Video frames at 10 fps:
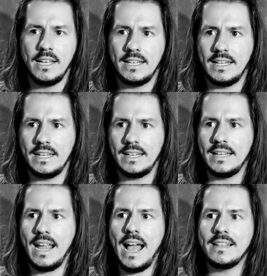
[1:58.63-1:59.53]
He
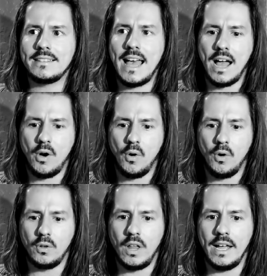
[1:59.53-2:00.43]
he has that
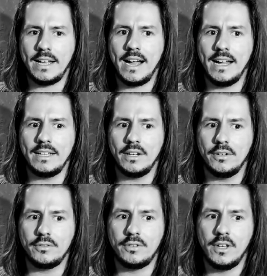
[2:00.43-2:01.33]
whole like kind
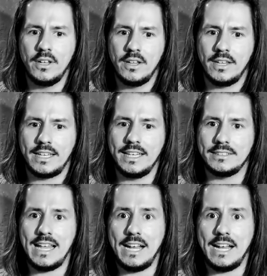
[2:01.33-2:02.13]
of like he's